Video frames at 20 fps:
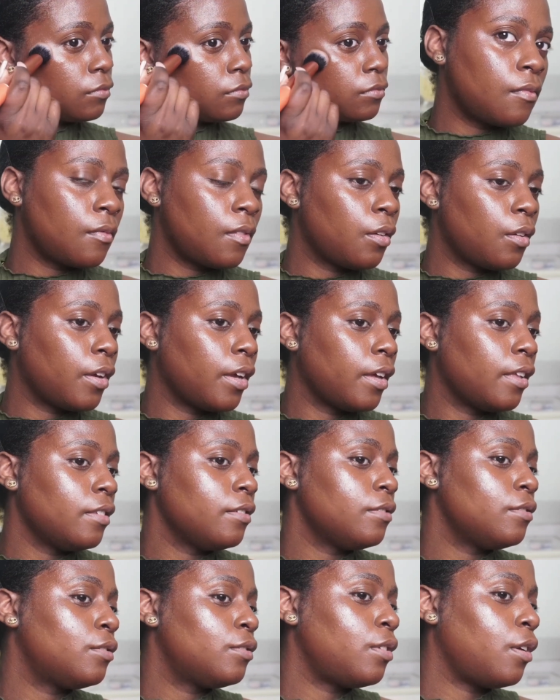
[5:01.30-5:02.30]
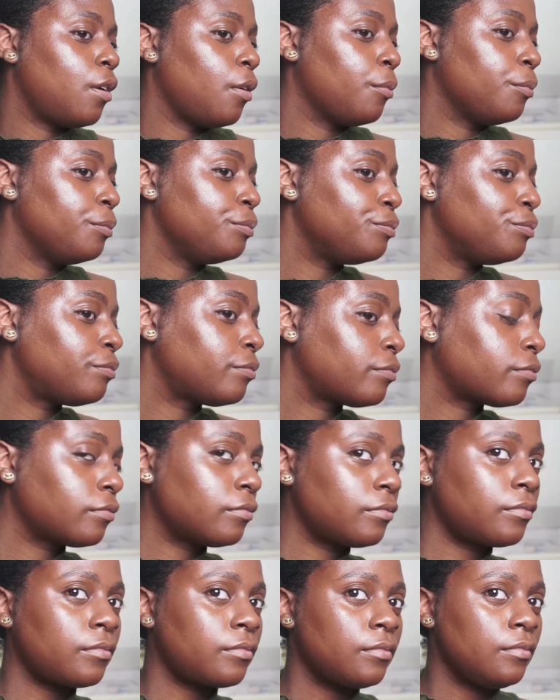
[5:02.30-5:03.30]
Okay, so I'm
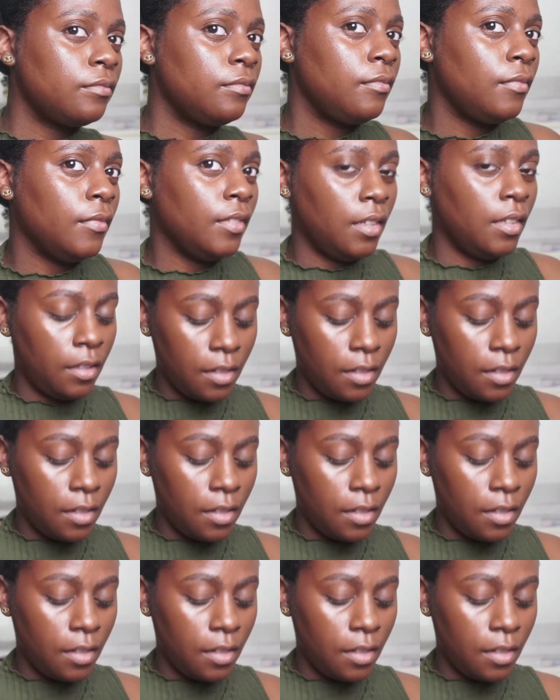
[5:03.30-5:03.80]
gonna